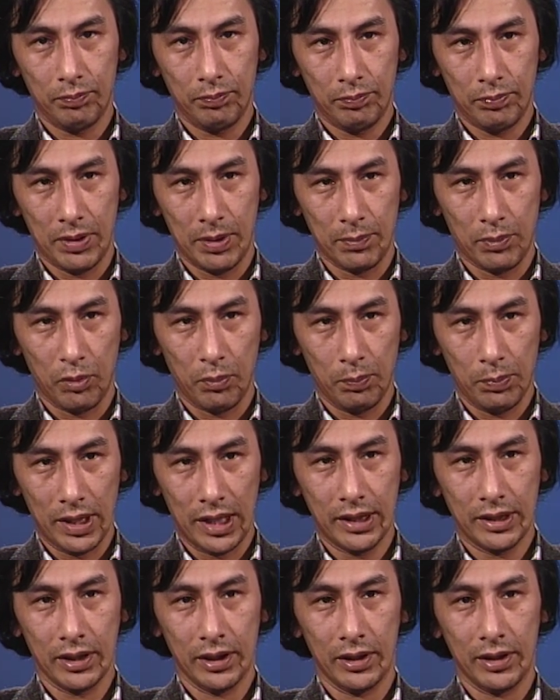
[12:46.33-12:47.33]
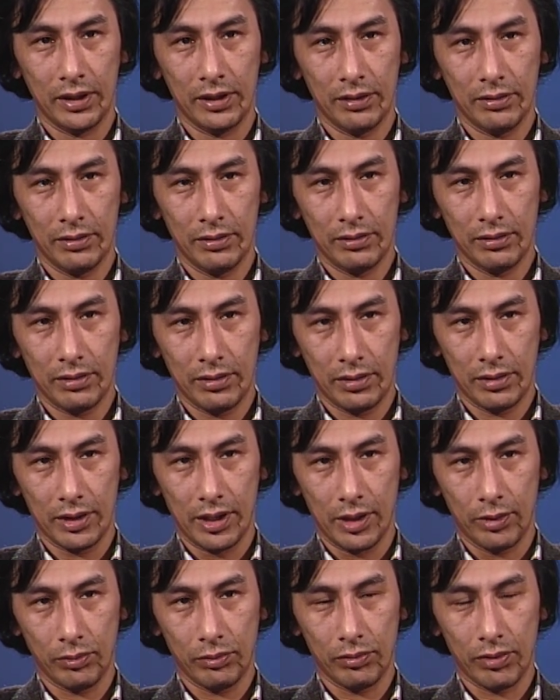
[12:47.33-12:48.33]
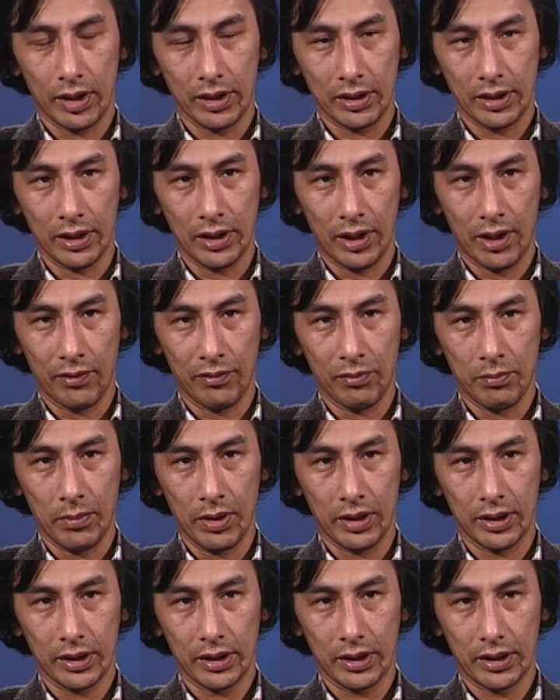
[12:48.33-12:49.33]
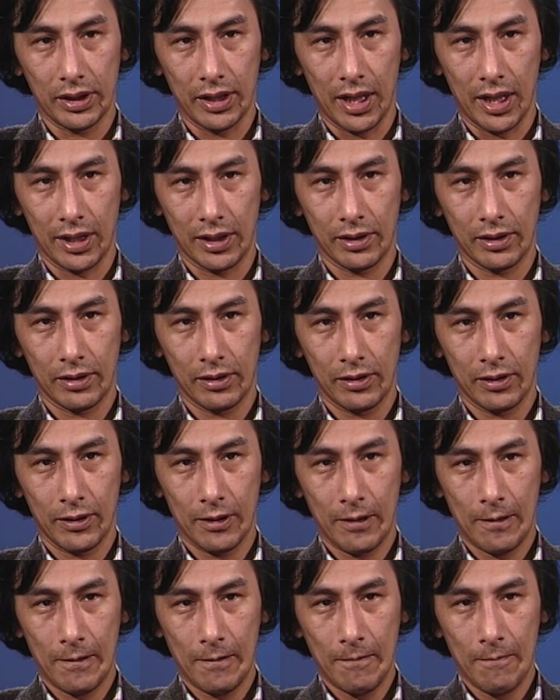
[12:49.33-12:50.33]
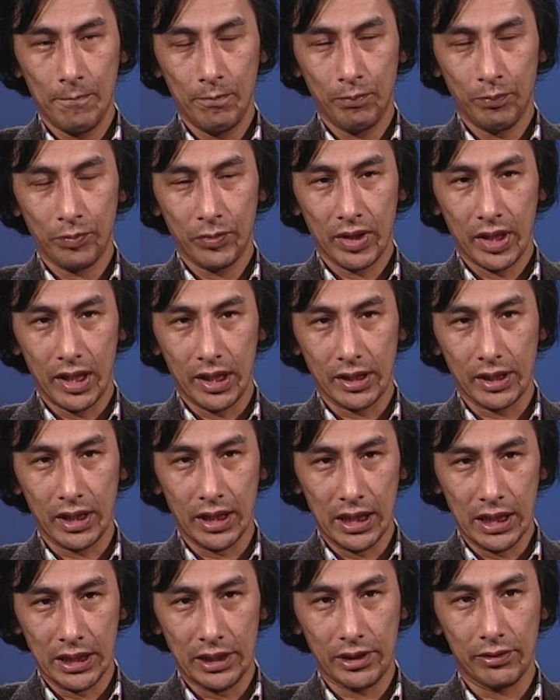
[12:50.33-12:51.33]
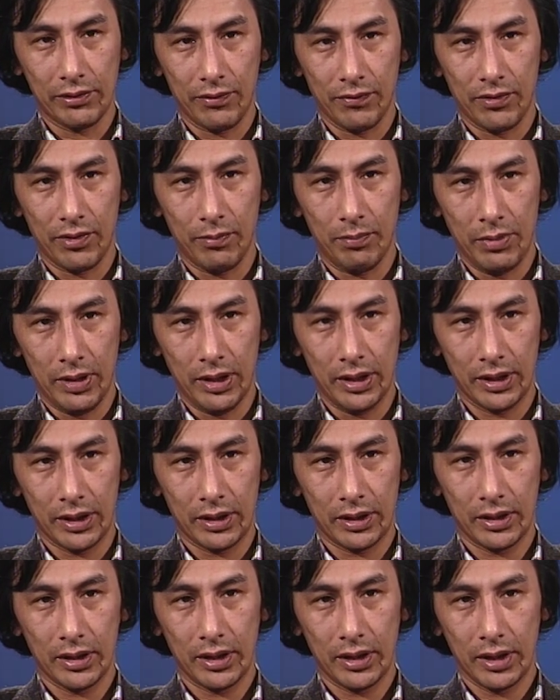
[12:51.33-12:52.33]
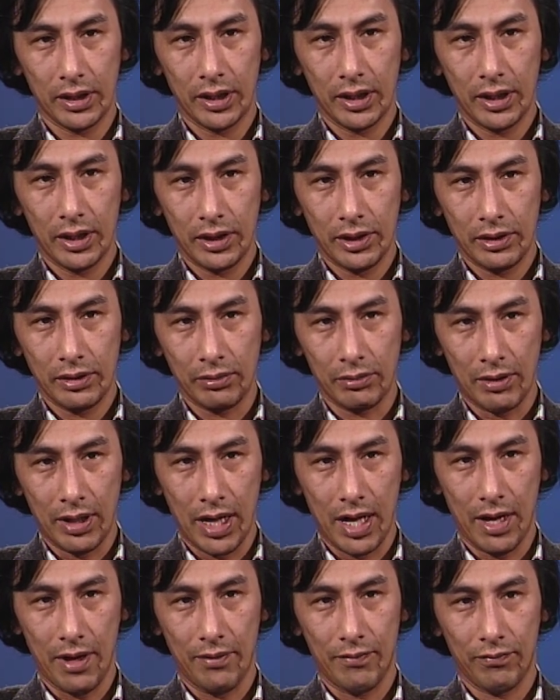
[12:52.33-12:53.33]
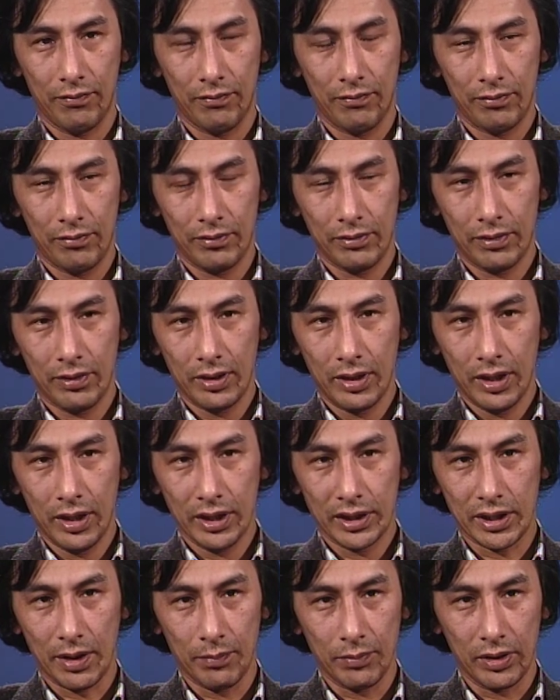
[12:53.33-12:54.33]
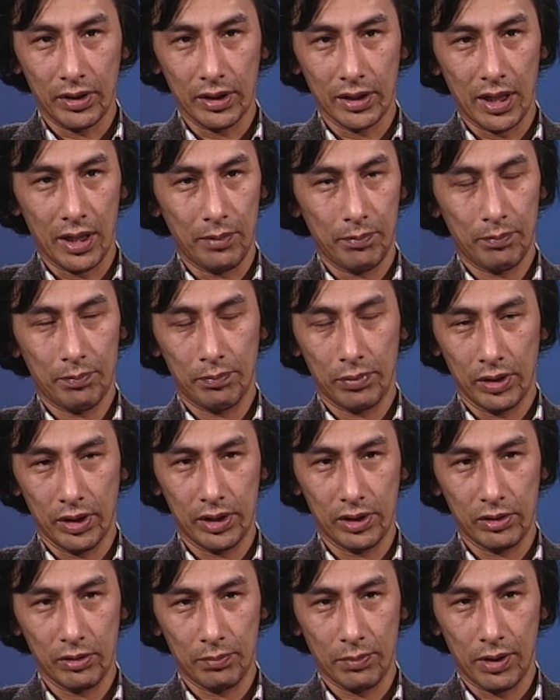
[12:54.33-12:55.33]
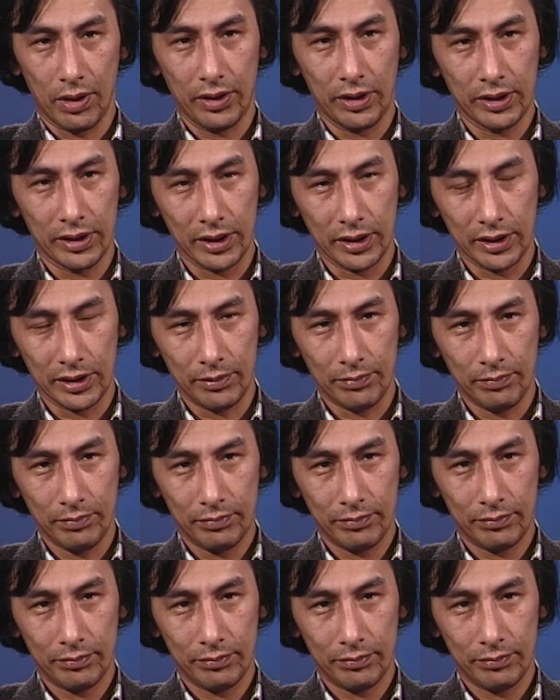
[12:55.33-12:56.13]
people placing their trust in governments, that it's a nature of the beast to have something like political party system?